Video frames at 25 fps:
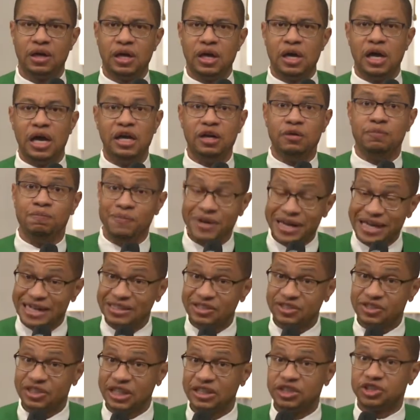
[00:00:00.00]
It
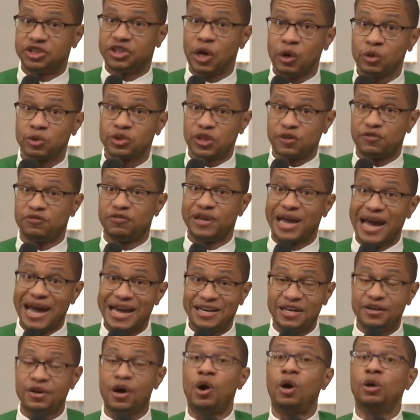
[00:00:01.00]
means that Joseph
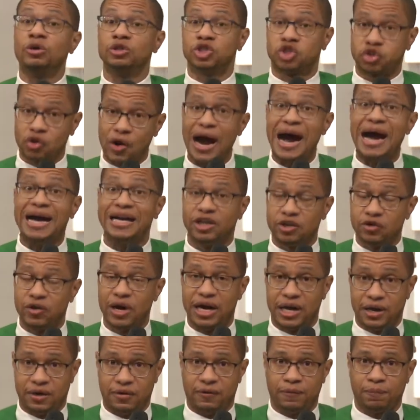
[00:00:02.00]
landed on dry
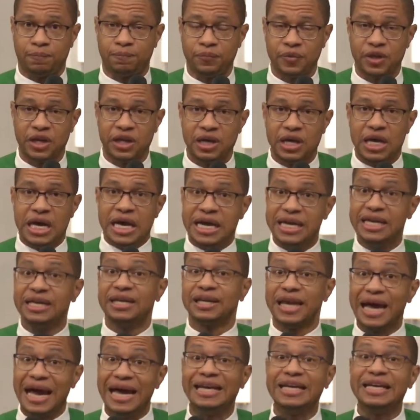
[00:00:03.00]
ground. He
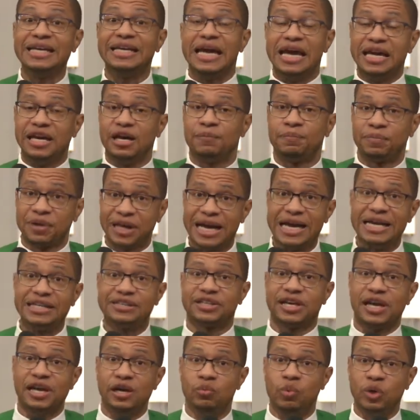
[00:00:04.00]
landed in a
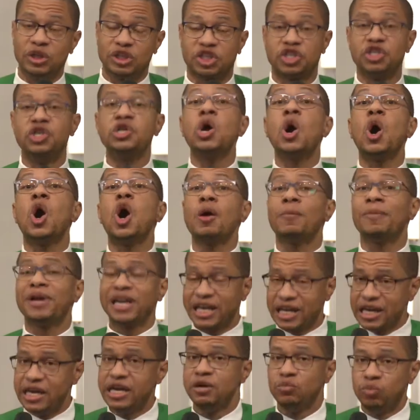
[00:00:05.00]
place in which
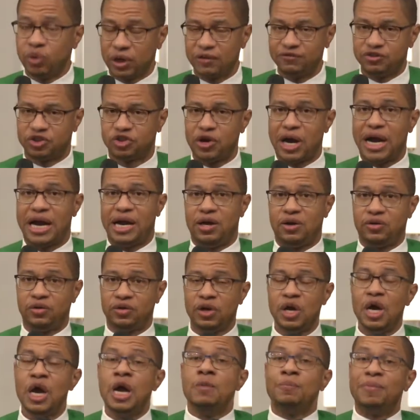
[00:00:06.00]
normally he would have
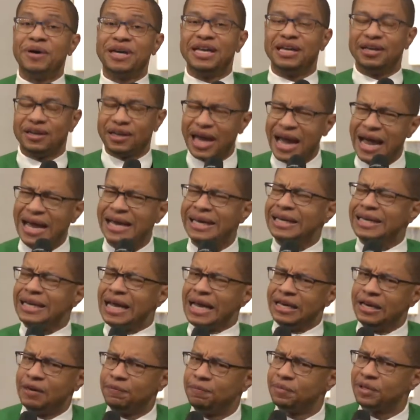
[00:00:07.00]
drowned, but he landed
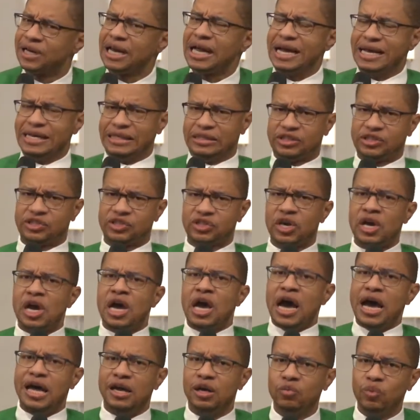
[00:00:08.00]
in a place
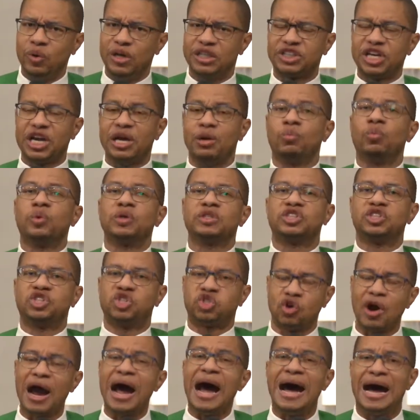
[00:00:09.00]
in which it was
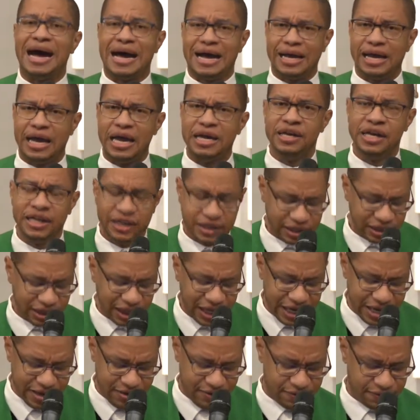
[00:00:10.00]
dry and he could
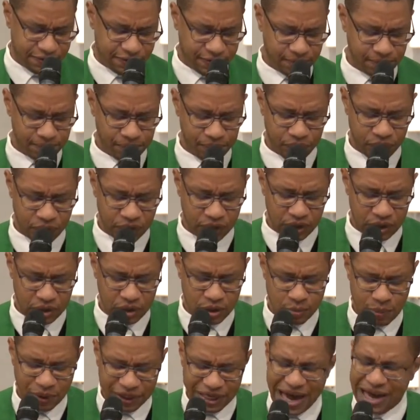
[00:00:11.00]
live.
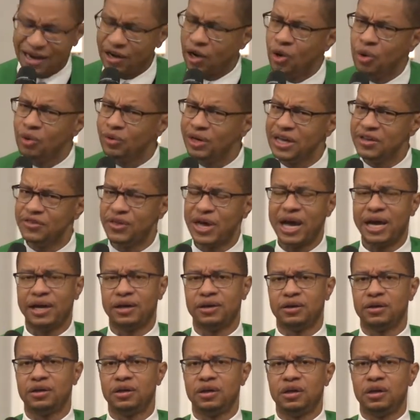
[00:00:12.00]
But not only that,
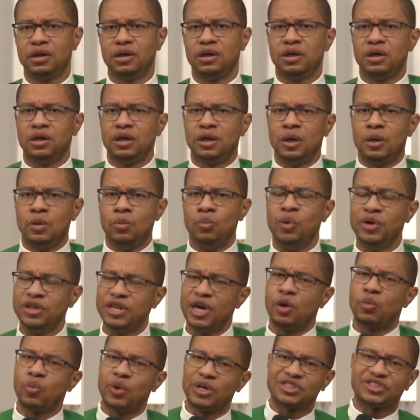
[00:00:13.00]
when
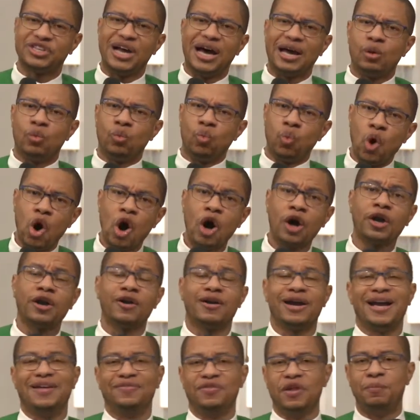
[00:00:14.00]
there was not
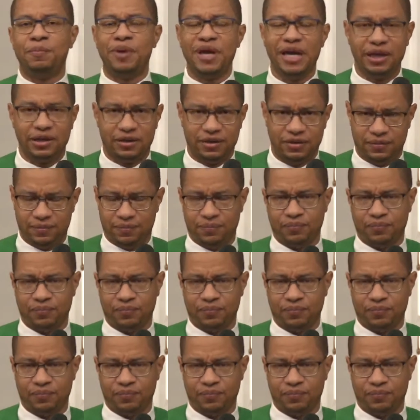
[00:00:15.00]
water in the pit